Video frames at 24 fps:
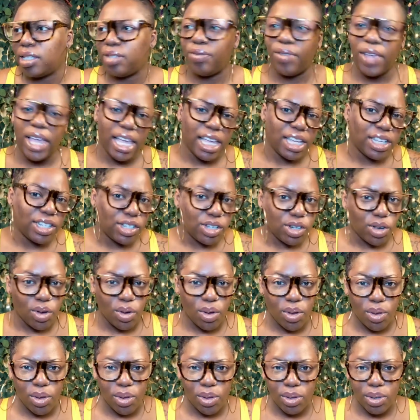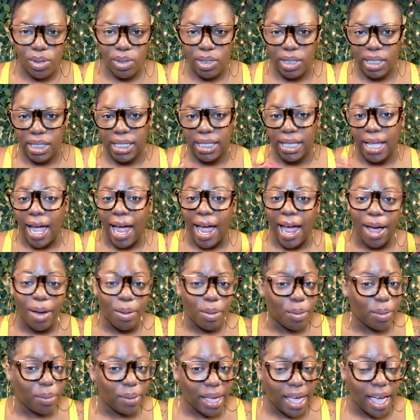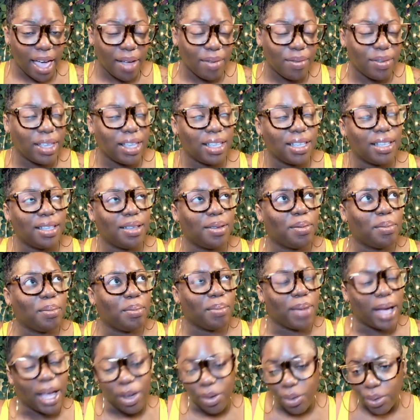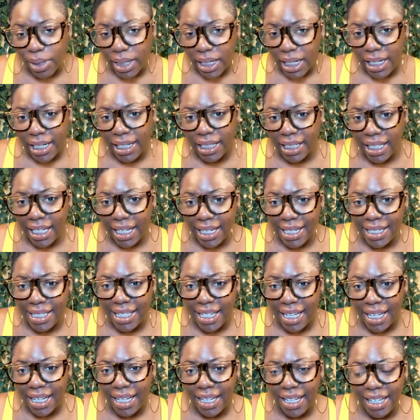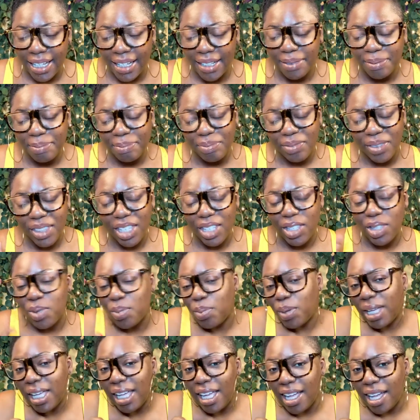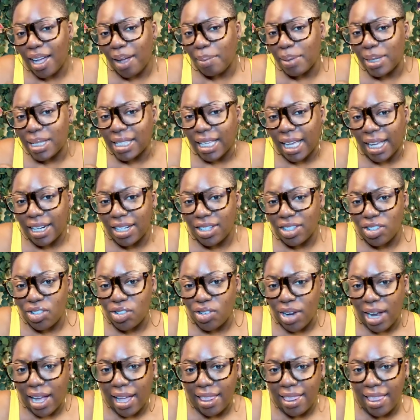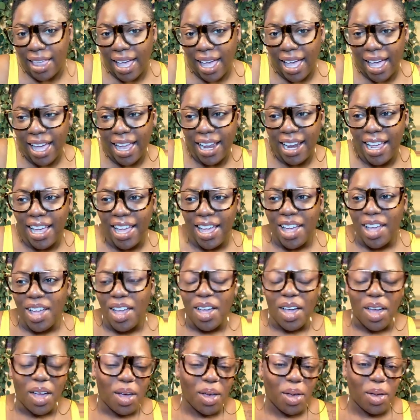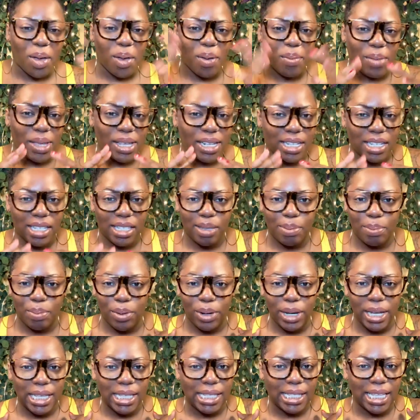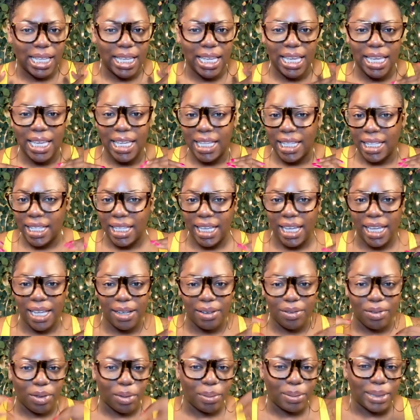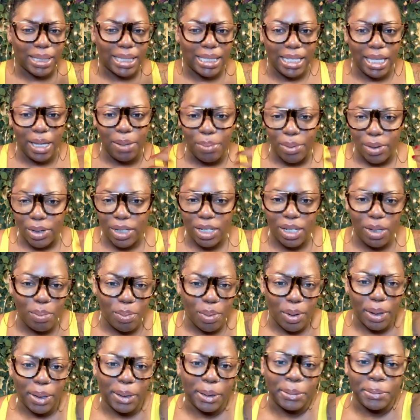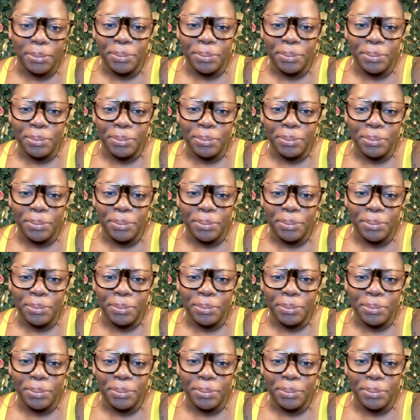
facials. I will be having microneedling done this week. I'm excited to try that. It just brings the healing from deeper